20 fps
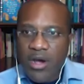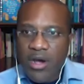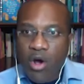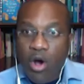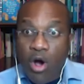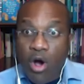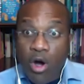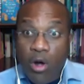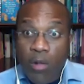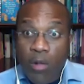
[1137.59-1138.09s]

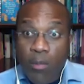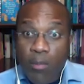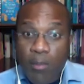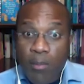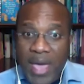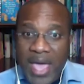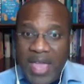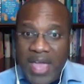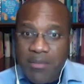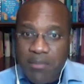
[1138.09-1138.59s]
All
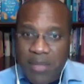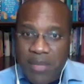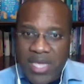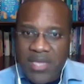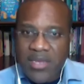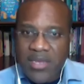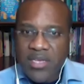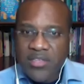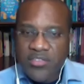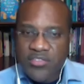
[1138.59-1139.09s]
man
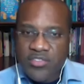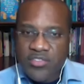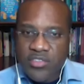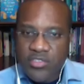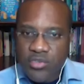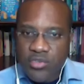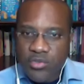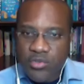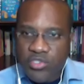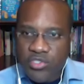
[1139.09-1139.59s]
made
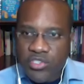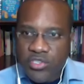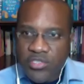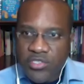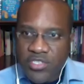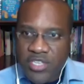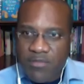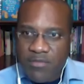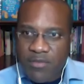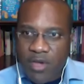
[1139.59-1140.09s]

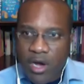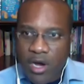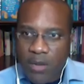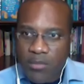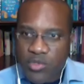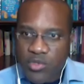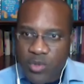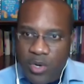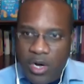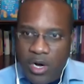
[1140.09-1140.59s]
institutions have
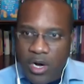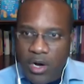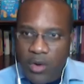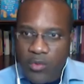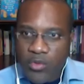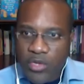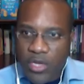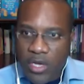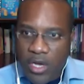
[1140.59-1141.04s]
come to a halt